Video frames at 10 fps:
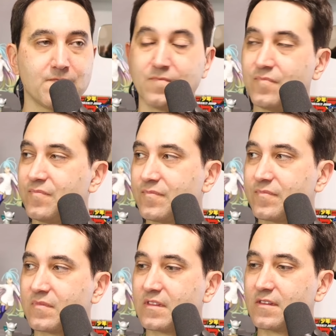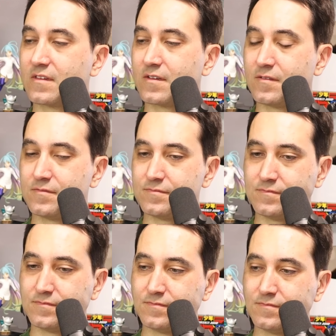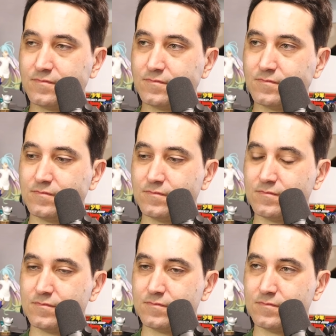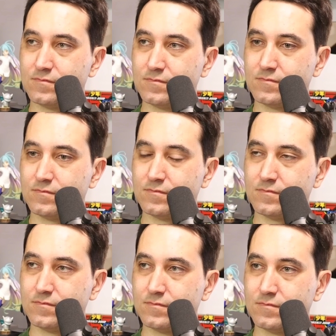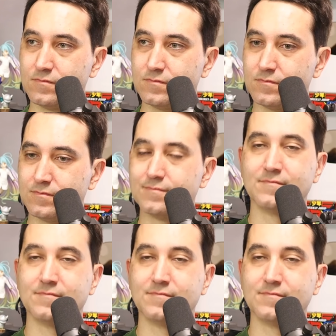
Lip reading: [no speech]